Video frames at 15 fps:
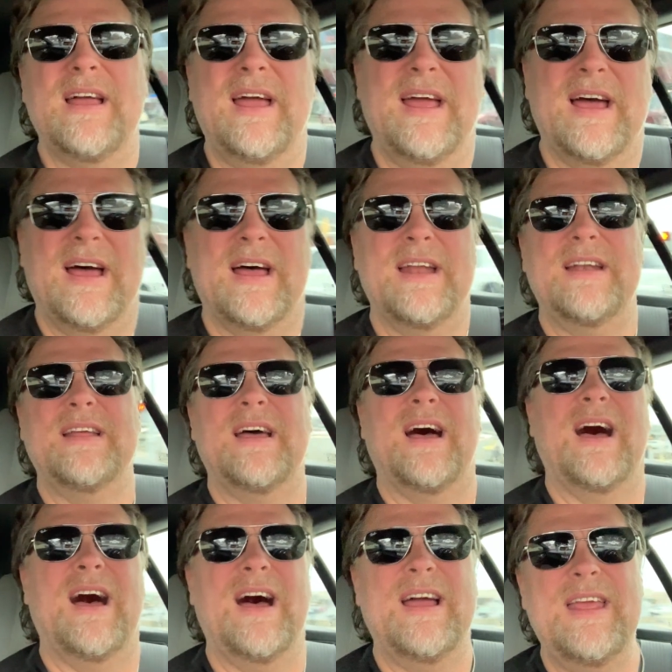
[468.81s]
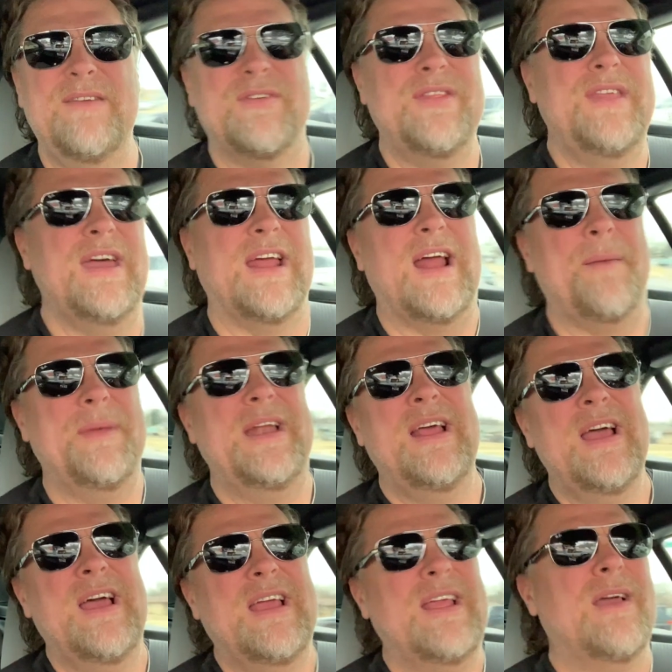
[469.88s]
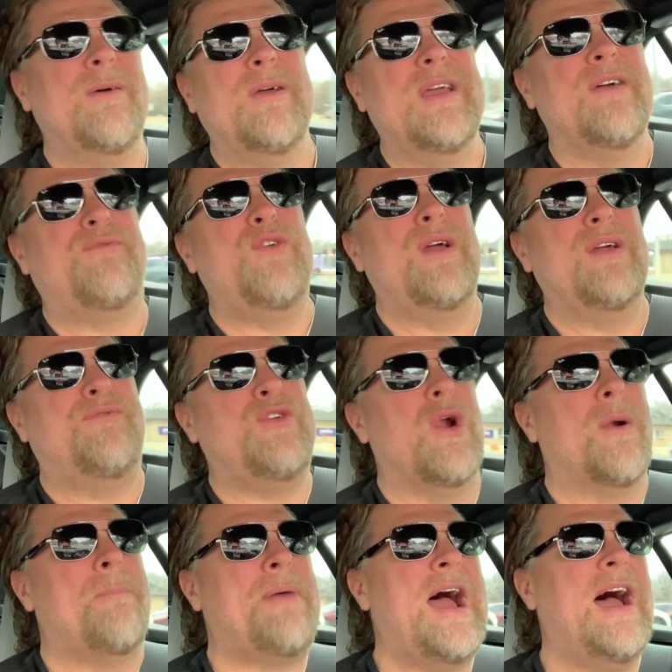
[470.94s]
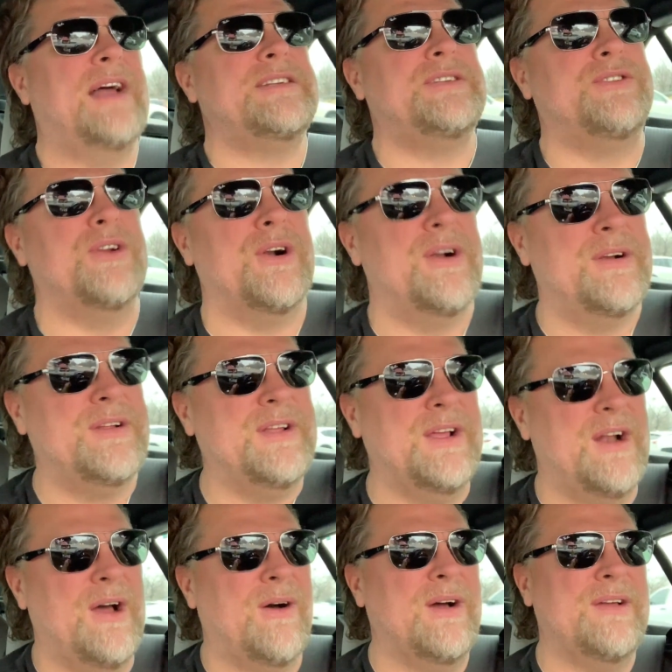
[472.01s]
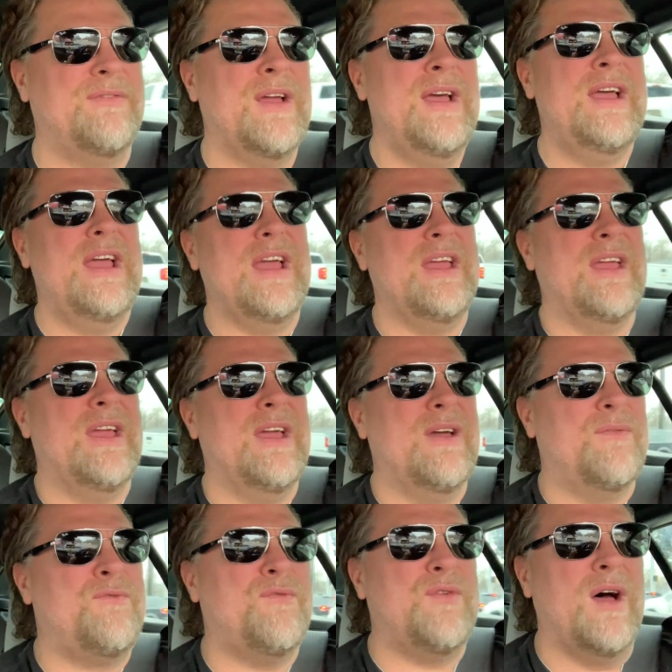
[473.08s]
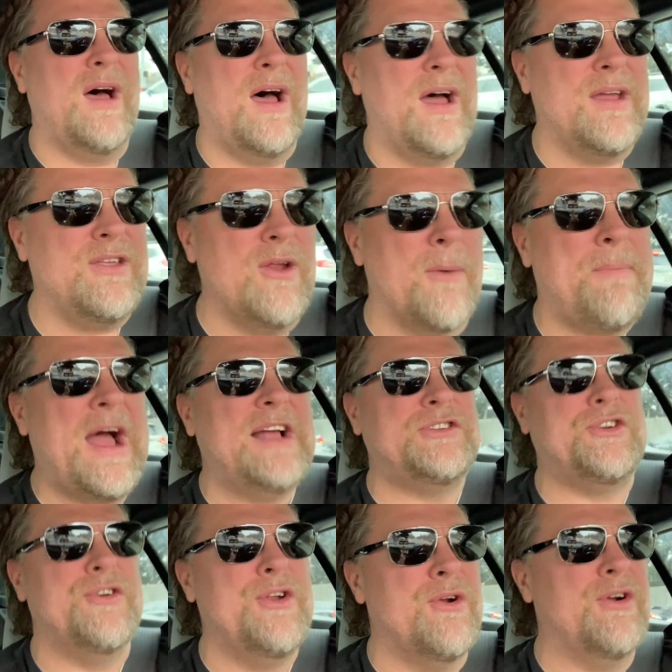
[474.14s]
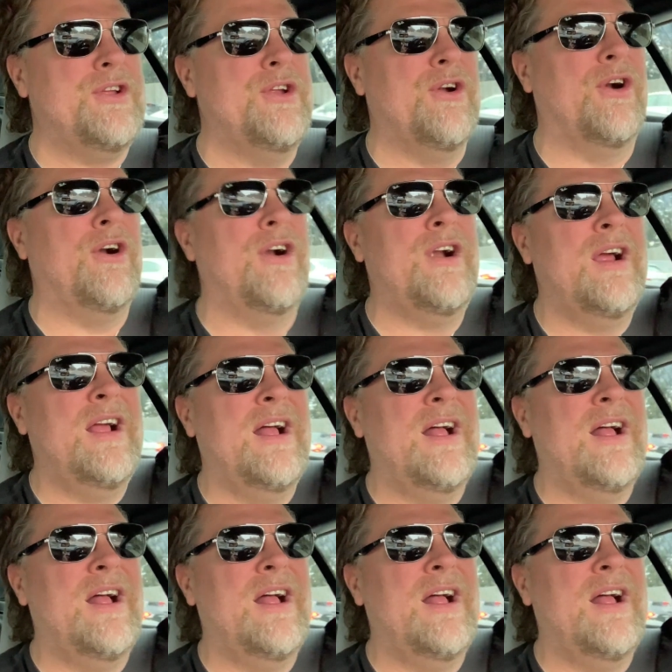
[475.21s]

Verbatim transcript: And uh, even then, I mean, if, if you're a pastor, you know, if if uh, you're a pastor, you're you're